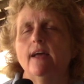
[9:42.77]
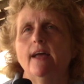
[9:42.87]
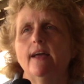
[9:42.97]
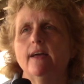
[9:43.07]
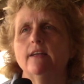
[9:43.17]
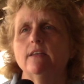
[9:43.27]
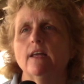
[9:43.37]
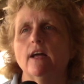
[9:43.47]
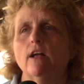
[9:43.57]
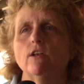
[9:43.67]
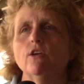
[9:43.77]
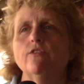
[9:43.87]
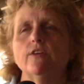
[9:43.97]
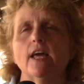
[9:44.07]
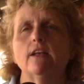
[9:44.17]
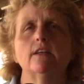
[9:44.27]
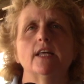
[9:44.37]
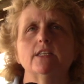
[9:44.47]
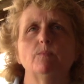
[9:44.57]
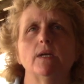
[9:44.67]
And look for that on
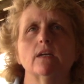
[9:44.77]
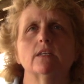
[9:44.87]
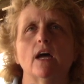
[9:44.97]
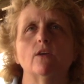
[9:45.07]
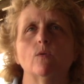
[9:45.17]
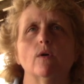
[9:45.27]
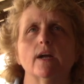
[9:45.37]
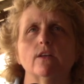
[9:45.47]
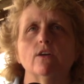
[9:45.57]
letspick.org.